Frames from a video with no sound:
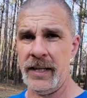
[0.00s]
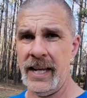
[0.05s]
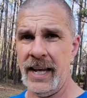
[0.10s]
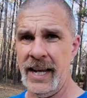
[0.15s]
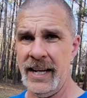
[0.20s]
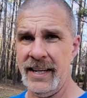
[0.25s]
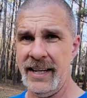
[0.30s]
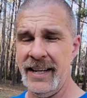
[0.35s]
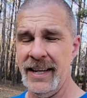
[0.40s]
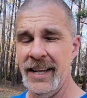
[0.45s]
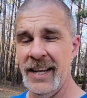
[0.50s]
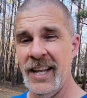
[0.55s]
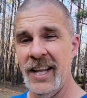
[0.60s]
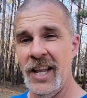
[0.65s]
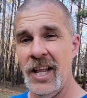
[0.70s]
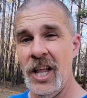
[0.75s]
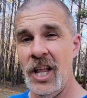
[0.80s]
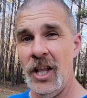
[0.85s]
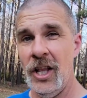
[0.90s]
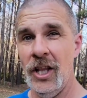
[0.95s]
candy,
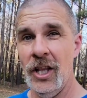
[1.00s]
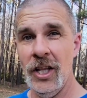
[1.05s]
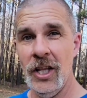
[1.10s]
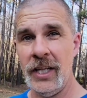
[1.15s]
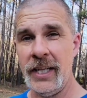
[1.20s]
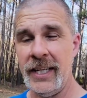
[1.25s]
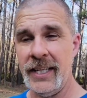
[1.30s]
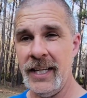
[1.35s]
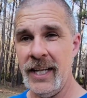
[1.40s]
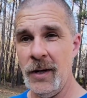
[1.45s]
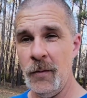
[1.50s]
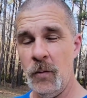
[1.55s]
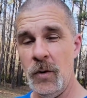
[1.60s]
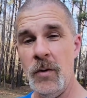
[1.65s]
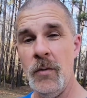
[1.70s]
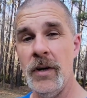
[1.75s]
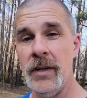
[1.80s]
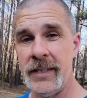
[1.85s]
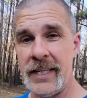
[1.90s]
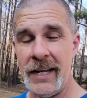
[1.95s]
look it up. We
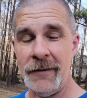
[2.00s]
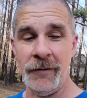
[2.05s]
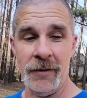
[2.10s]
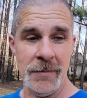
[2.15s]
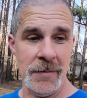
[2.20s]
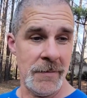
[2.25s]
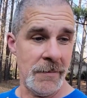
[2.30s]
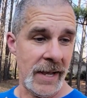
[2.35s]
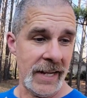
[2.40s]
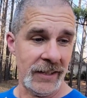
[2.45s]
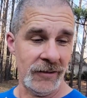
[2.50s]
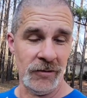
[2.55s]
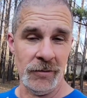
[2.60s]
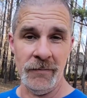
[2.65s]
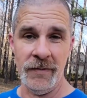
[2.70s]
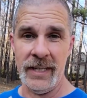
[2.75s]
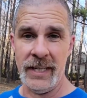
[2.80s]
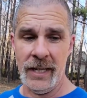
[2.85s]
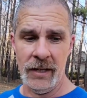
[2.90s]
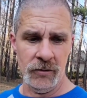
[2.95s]
will definitely be making
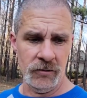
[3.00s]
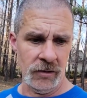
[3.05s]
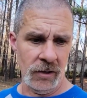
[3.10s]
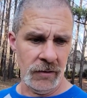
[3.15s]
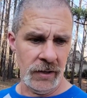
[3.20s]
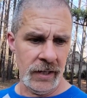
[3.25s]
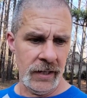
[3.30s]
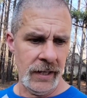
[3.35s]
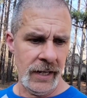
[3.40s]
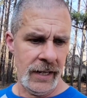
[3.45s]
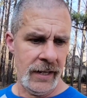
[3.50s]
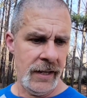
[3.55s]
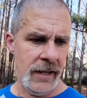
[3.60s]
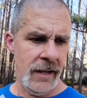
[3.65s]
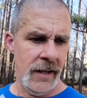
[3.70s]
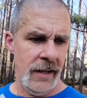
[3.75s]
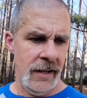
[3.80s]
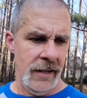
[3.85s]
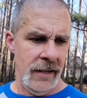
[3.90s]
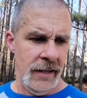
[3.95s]
some videos on it.
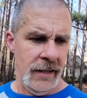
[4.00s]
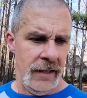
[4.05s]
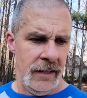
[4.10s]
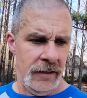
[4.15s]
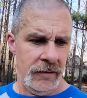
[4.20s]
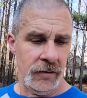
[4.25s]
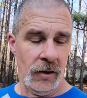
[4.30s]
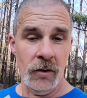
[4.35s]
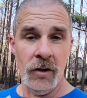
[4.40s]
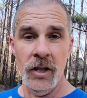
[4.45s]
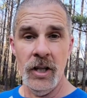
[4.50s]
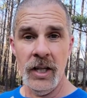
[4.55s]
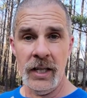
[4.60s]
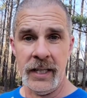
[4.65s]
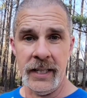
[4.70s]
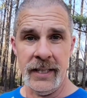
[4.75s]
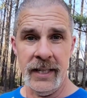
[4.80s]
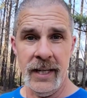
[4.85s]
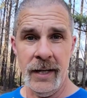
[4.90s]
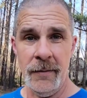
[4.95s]
So
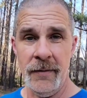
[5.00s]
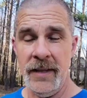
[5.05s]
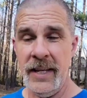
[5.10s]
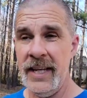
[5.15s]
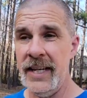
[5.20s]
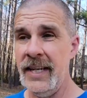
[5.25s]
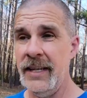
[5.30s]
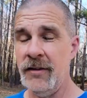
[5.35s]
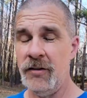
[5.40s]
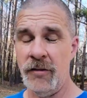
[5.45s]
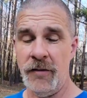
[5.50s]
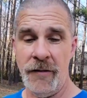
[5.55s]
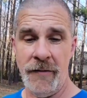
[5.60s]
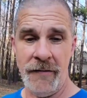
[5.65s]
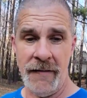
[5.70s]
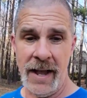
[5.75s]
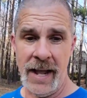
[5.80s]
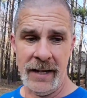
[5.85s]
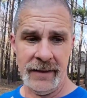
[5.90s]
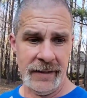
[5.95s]
look it up. It is
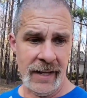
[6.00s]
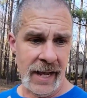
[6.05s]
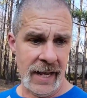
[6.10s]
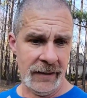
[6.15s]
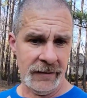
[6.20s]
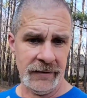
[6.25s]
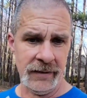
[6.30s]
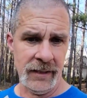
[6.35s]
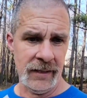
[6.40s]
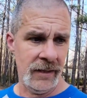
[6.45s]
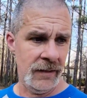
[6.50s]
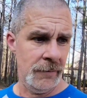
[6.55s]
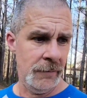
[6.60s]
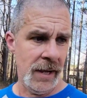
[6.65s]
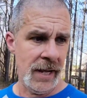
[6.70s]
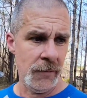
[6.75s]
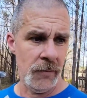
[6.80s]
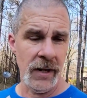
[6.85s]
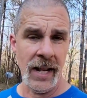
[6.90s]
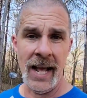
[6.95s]
fantastic,
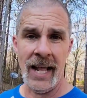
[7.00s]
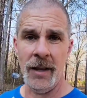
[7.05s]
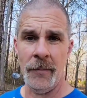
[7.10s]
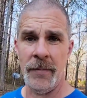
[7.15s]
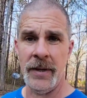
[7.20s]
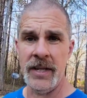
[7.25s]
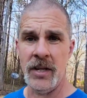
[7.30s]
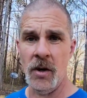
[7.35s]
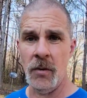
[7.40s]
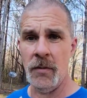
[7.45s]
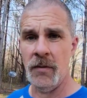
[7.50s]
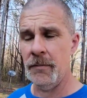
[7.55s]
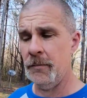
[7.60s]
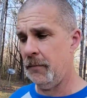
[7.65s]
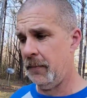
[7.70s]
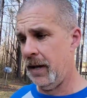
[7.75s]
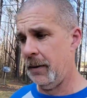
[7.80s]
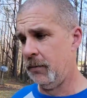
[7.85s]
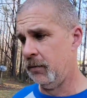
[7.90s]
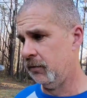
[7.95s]
made with jalapeno
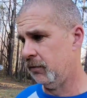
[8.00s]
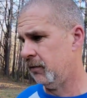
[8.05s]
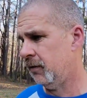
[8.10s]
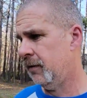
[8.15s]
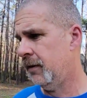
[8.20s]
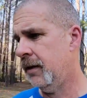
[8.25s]
peppers.